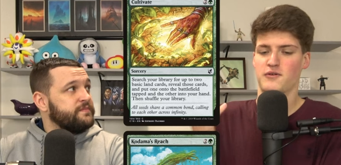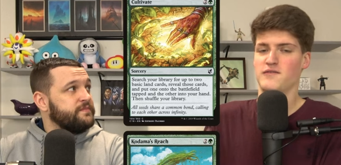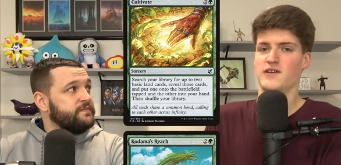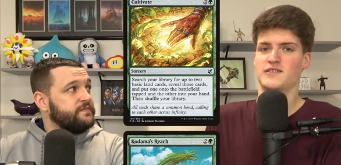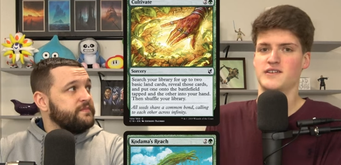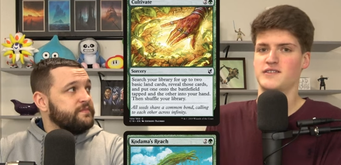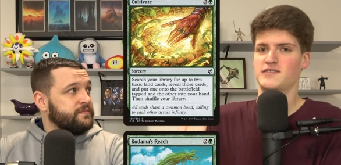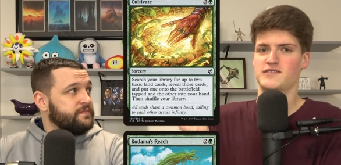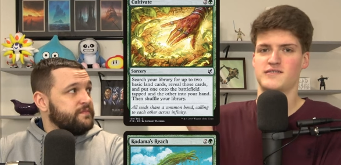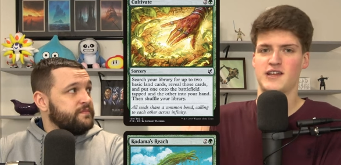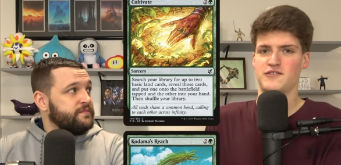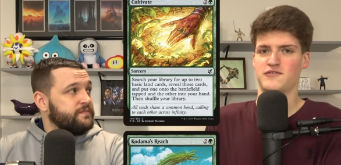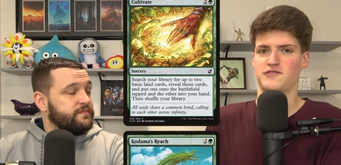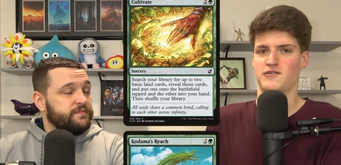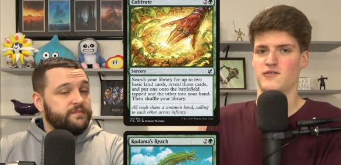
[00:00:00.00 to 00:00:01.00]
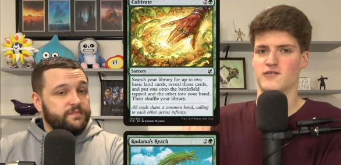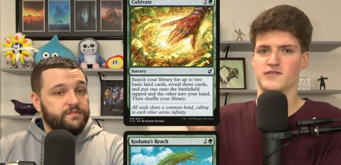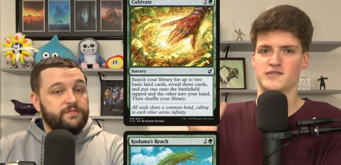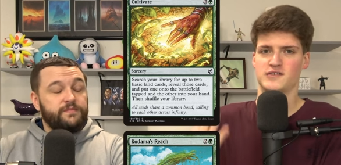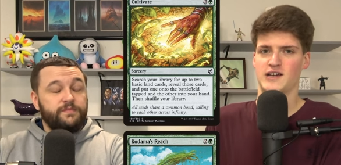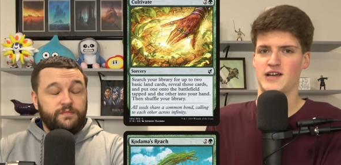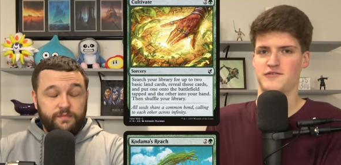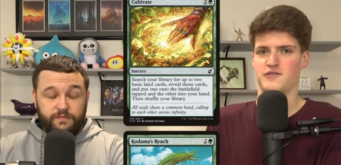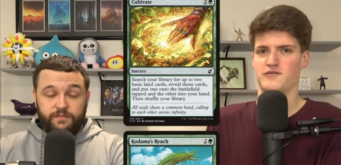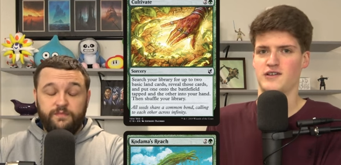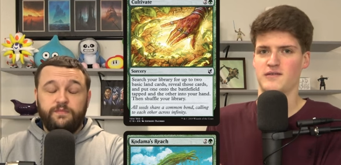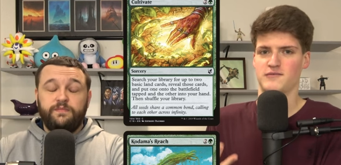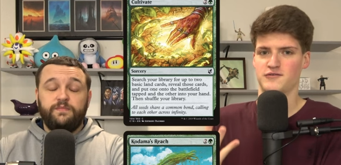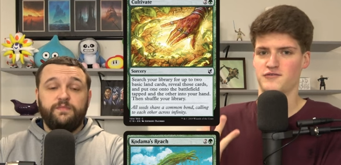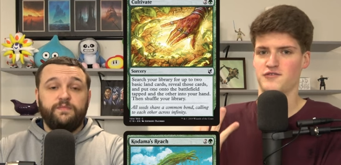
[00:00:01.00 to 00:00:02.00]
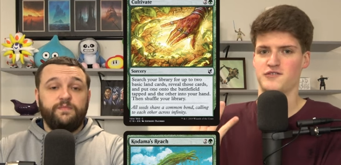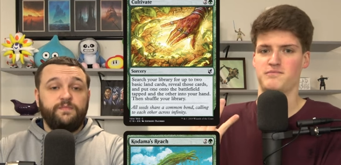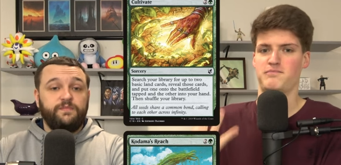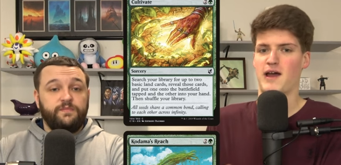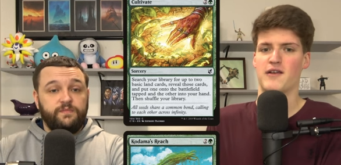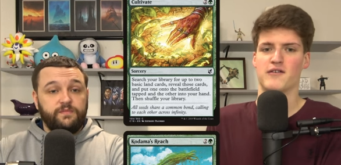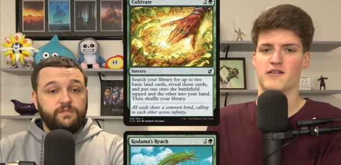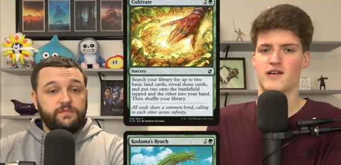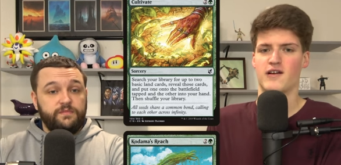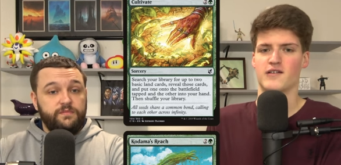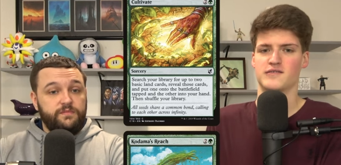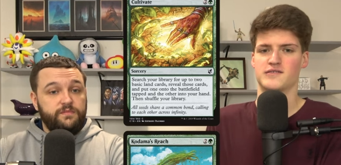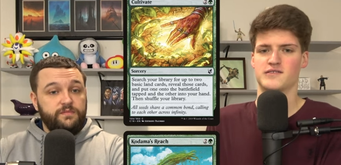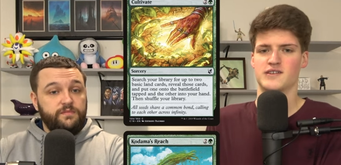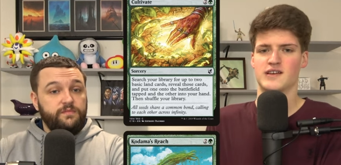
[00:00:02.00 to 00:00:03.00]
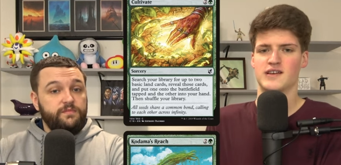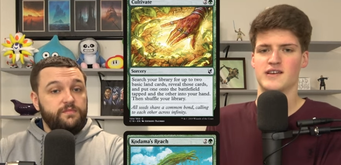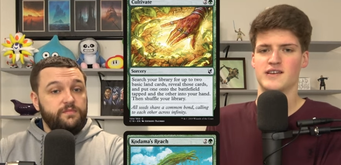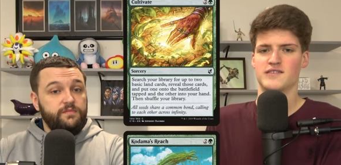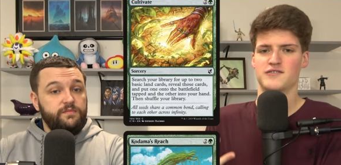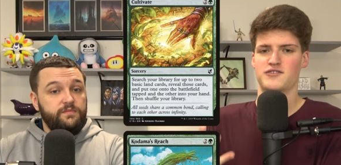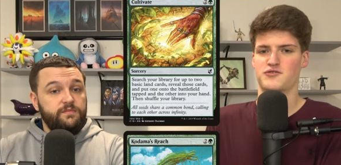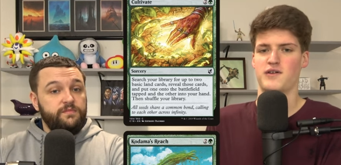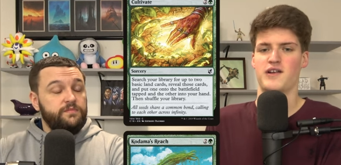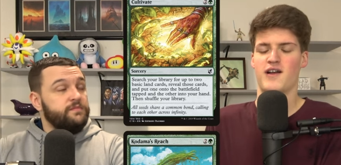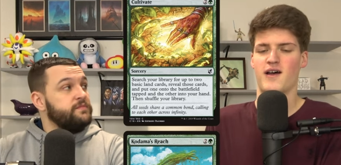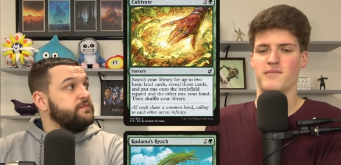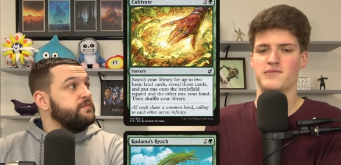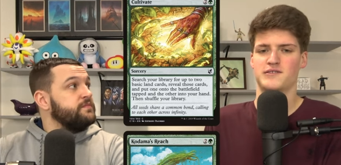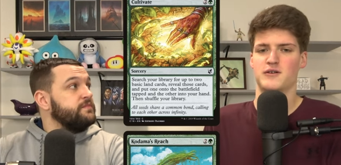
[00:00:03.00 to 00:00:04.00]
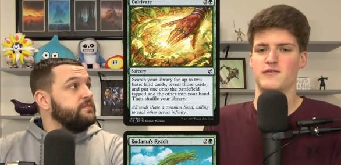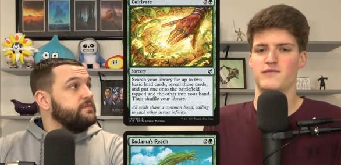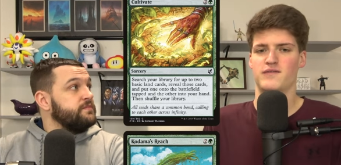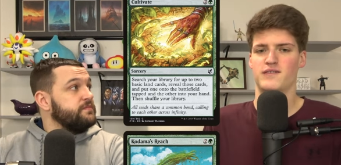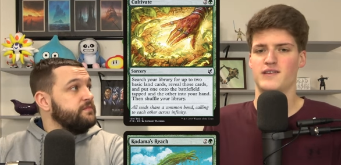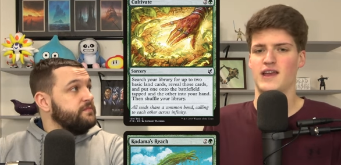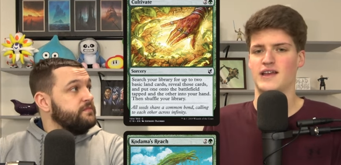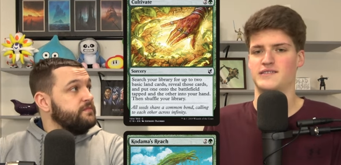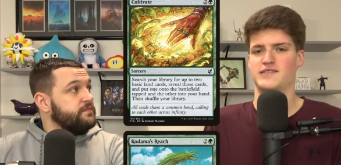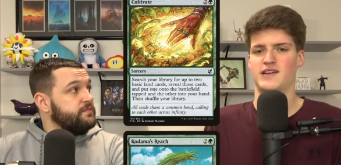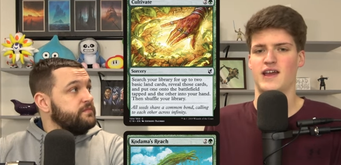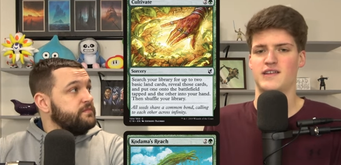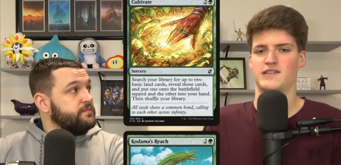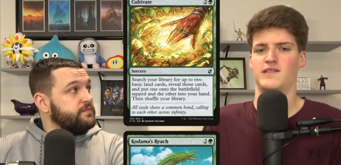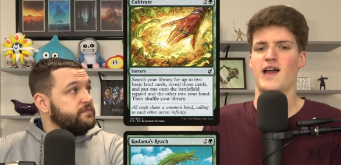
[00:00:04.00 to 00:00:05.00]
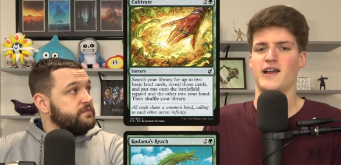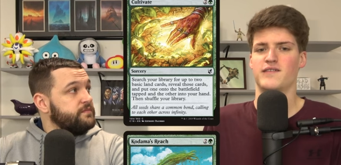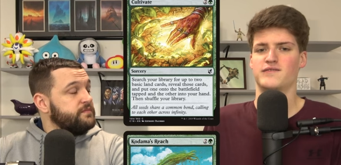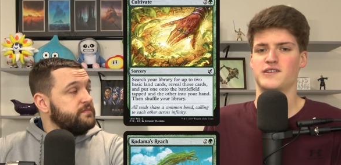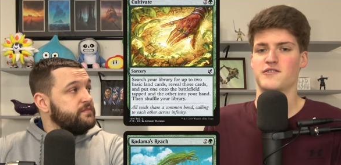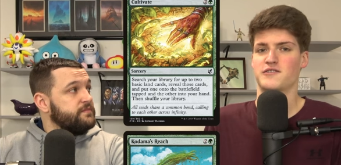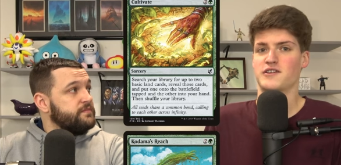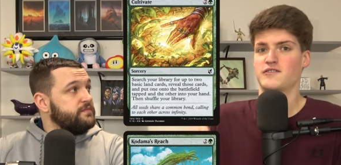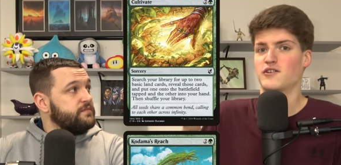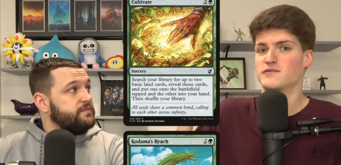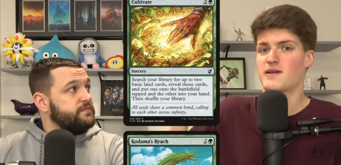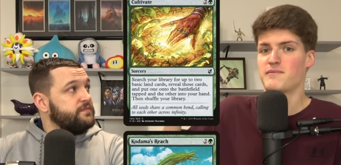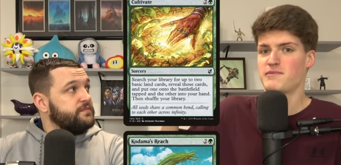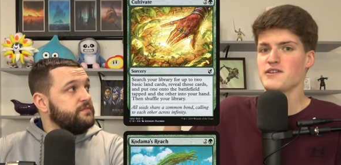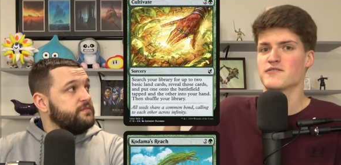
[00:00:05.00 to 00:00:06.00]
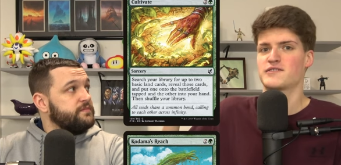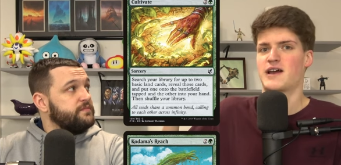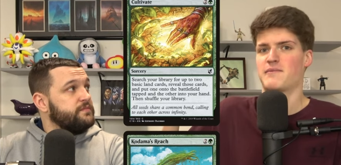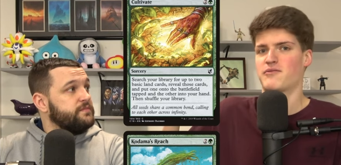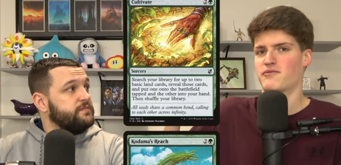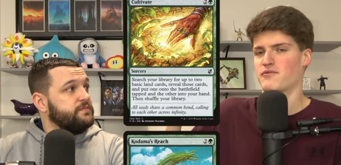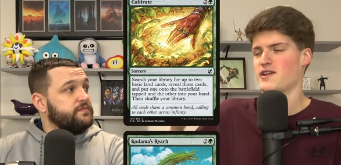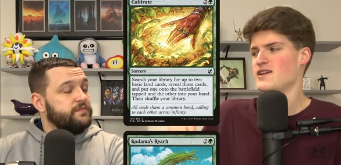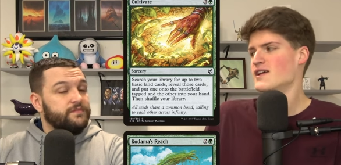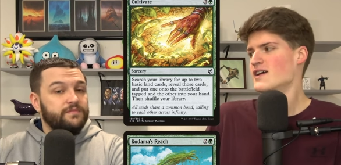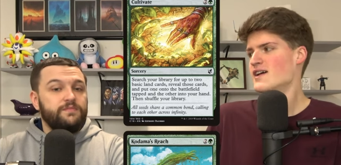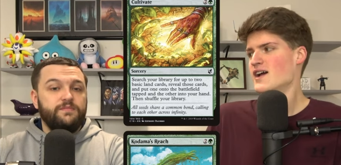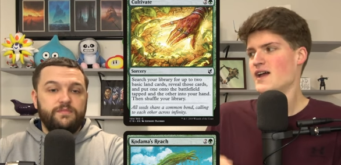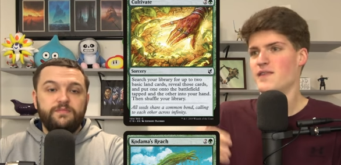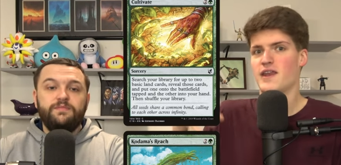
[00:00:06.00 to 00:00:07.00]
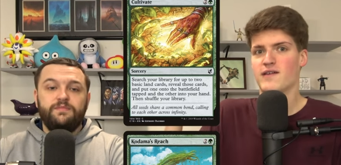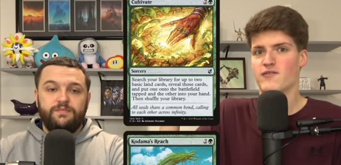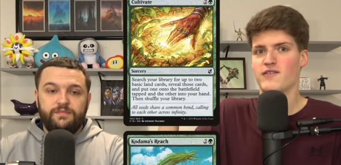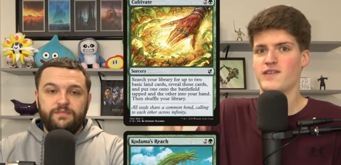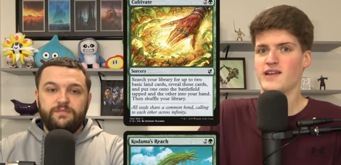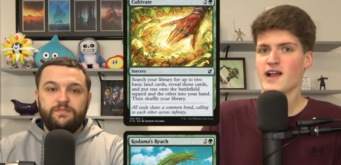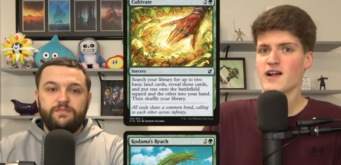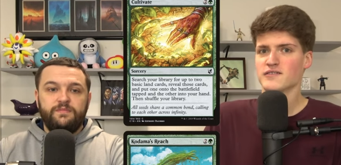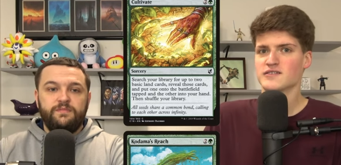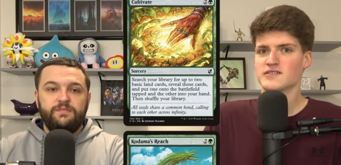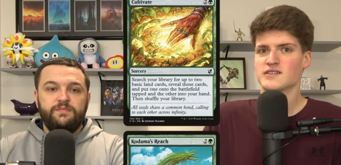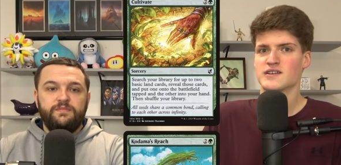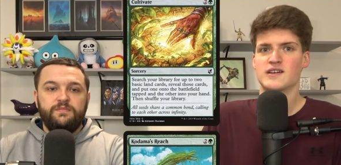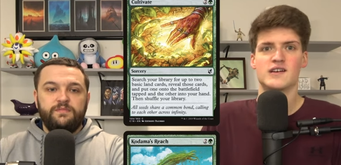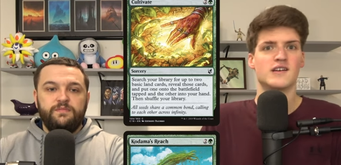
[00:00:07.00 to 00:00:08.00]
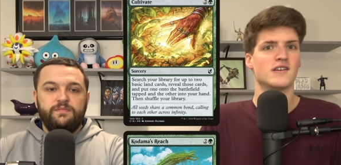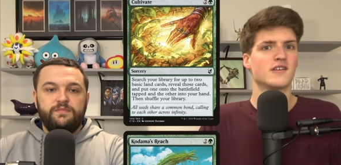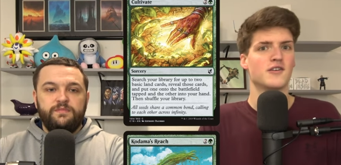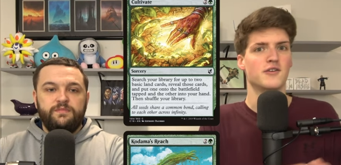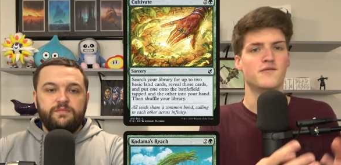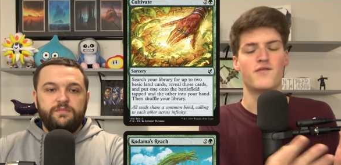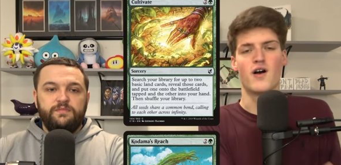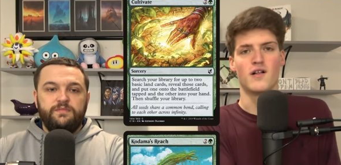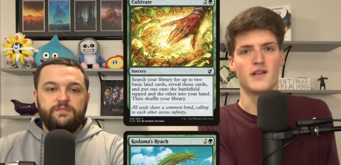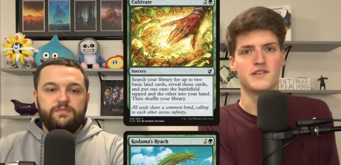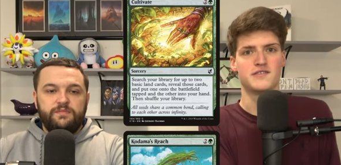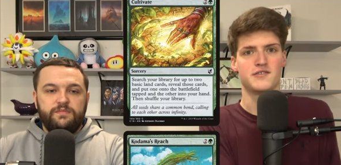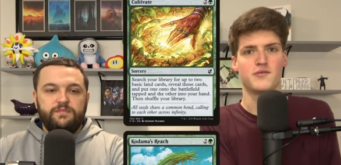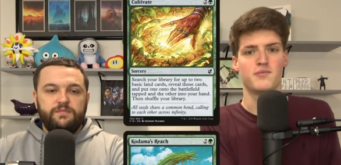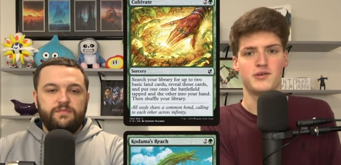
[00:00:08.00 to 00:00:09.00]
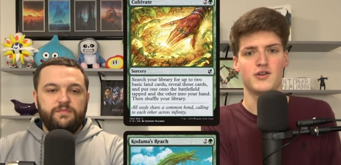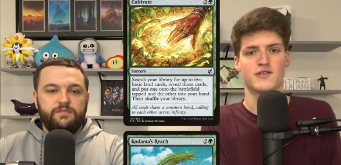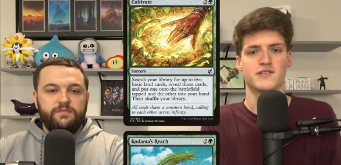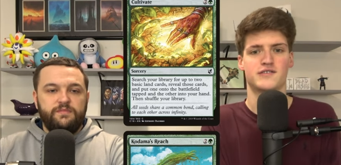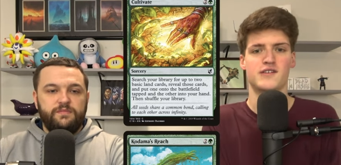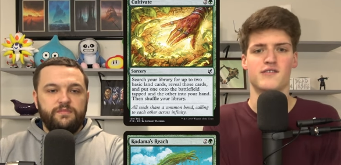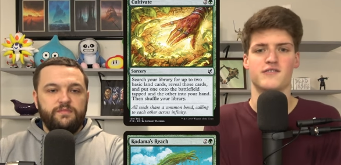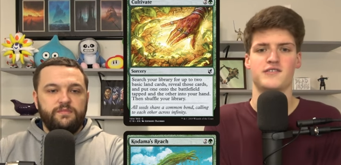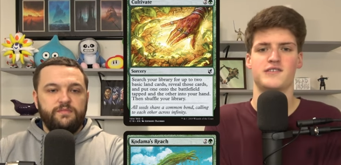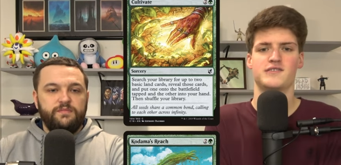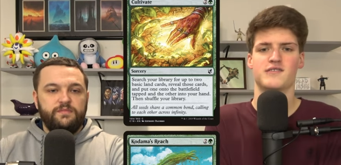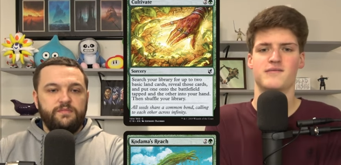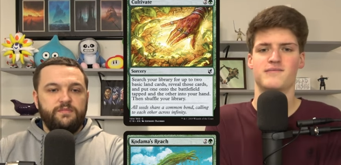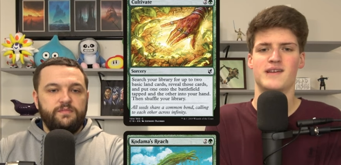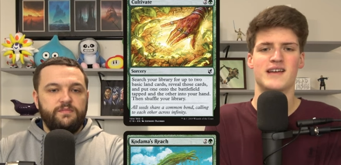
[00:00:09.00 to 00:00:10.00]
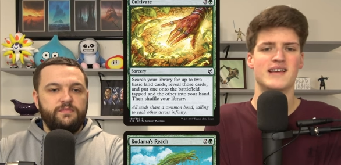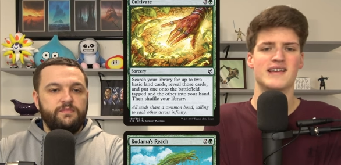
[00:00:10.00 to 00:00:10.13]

Speaker 1: Three Visits, Nature's Lore, Skyshroud Claim. Those are just better cards straight up. So if, as as a lack of synergy, those might be your top three, and then everything else could fall into pure synergy. So